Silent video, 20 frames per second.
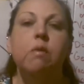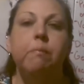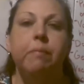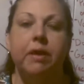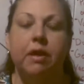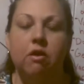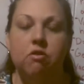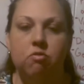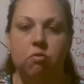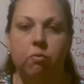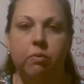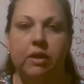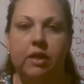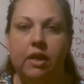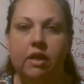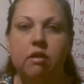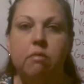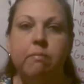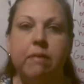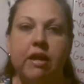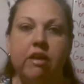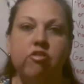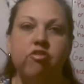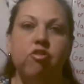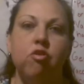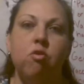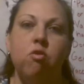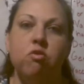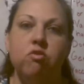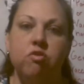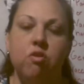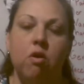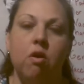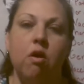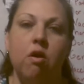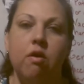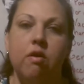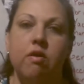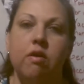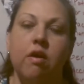because what we need to make sure is
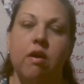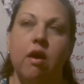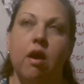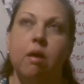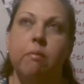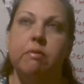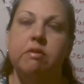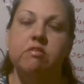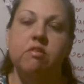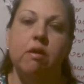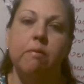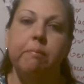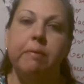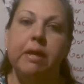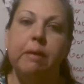that